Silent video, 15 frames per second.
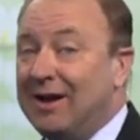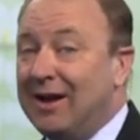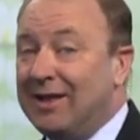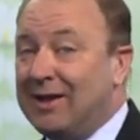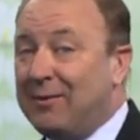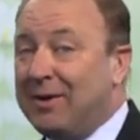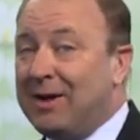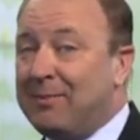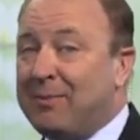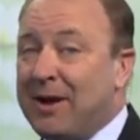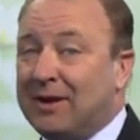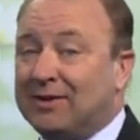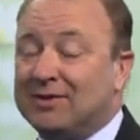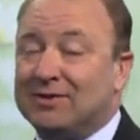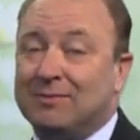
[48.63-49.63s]
And then we get
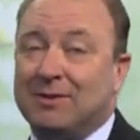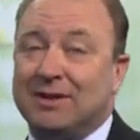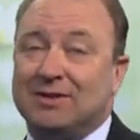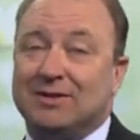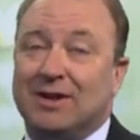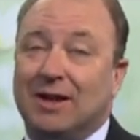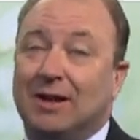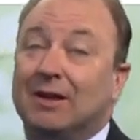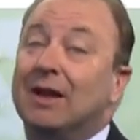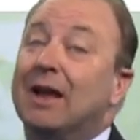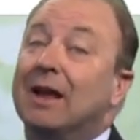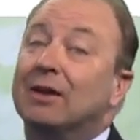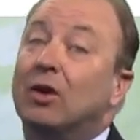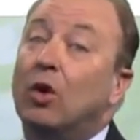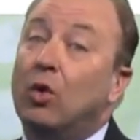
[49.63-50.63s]
back to some unsettled
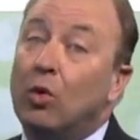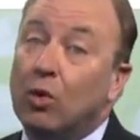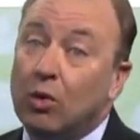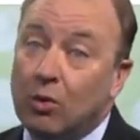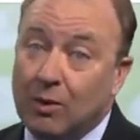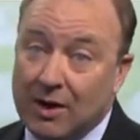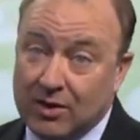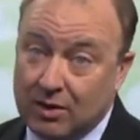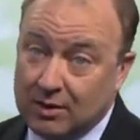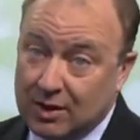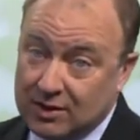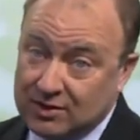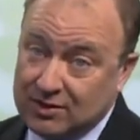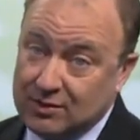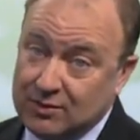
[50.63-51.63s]
and cool weather
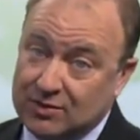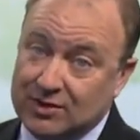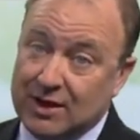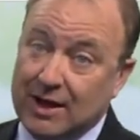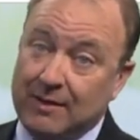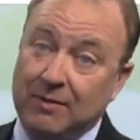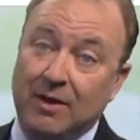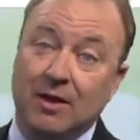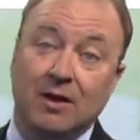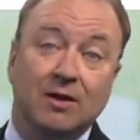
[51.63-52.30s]
on Tuesday.